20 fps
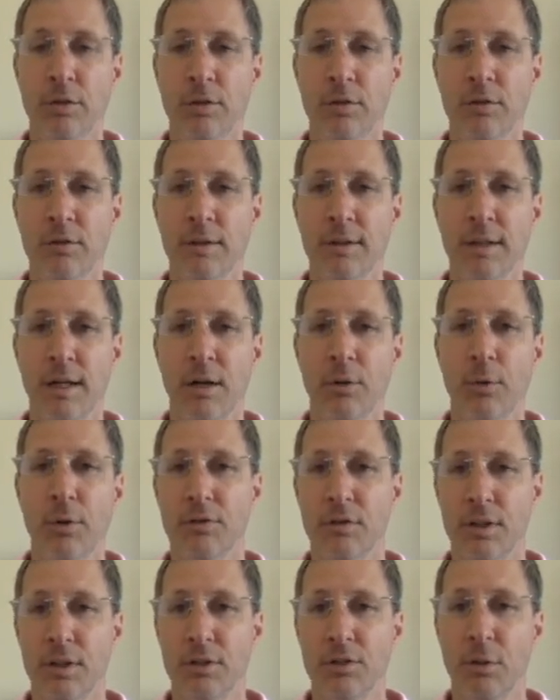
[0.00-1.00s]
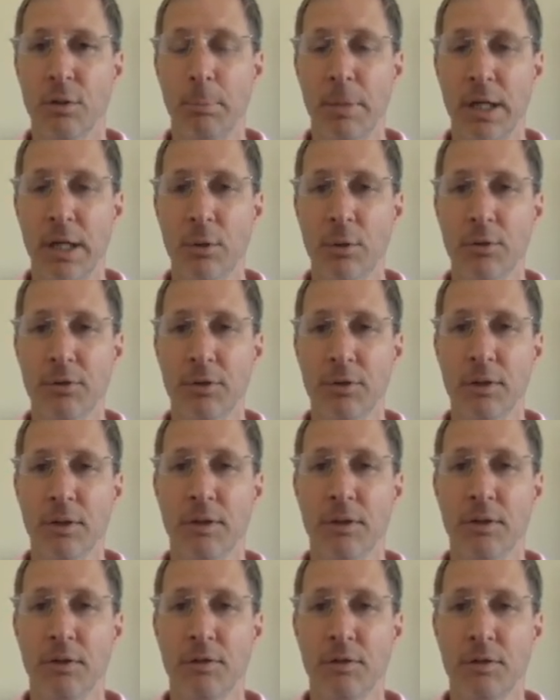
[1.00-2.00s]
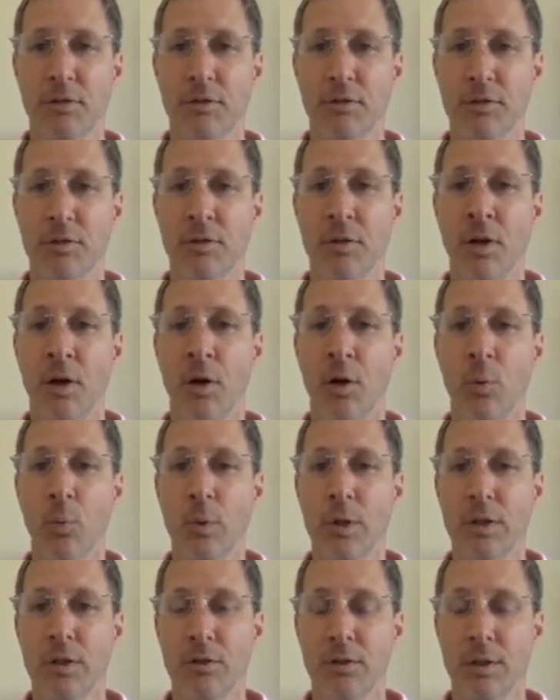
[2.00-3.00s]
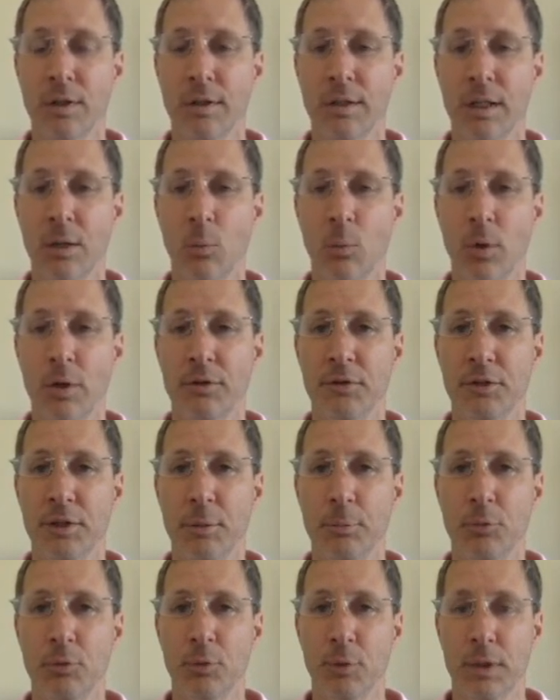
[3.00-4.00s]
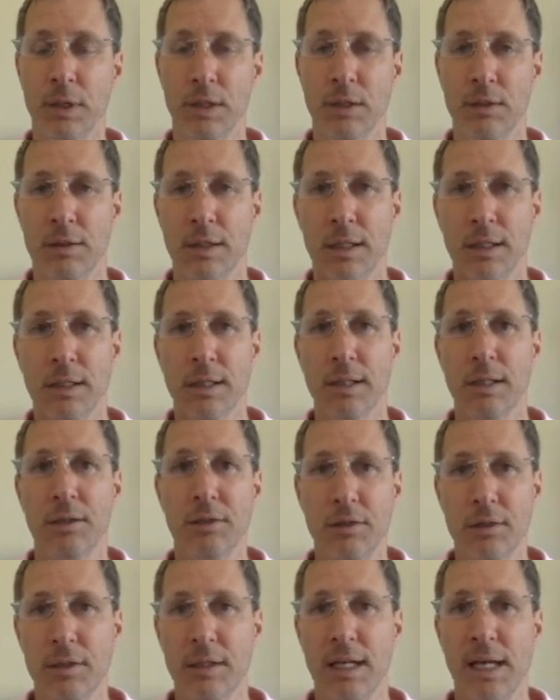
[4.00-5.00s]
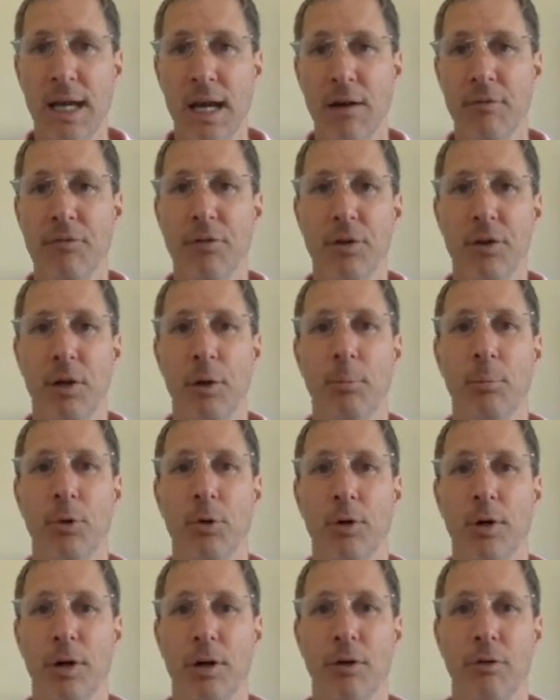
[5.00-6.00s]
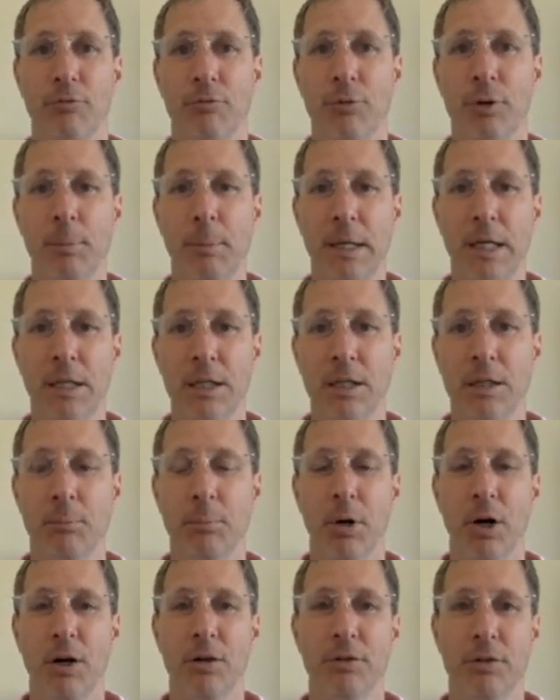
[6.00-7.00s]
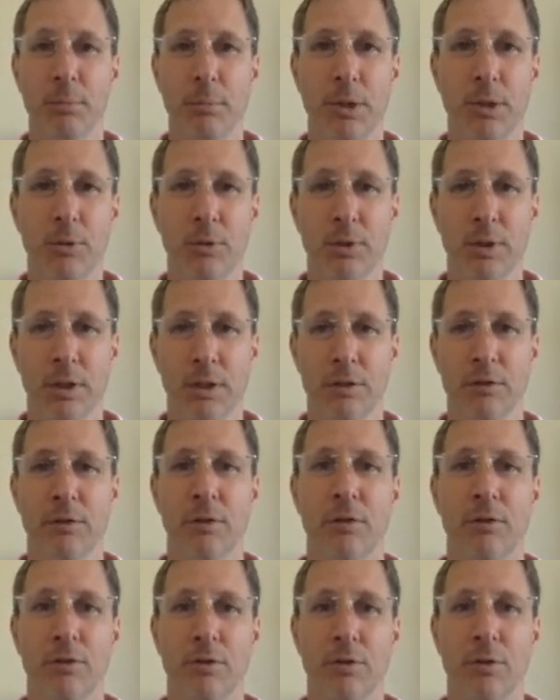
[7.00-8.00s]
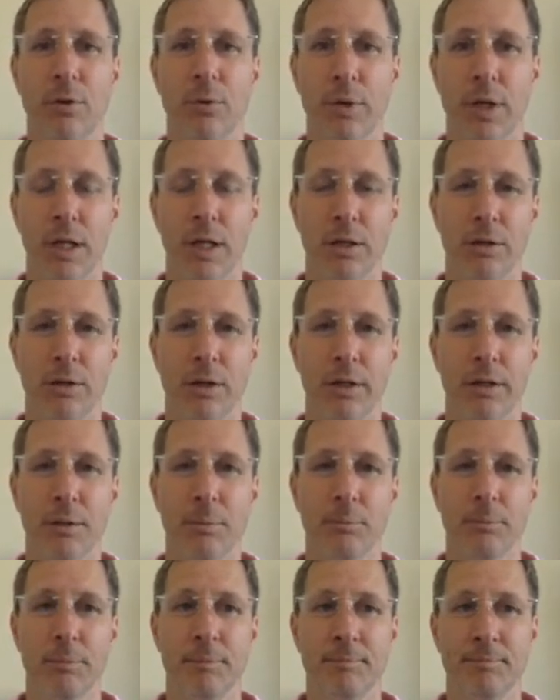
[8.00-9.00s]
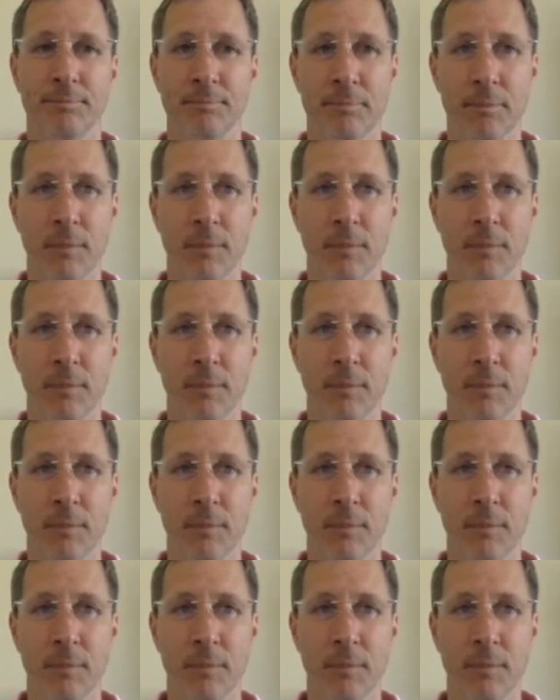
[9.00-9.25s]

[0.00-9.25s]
You can see how with each comparison and decision, we descend down one subtree. That cuts in half the number of remaining possibilities to locate an item.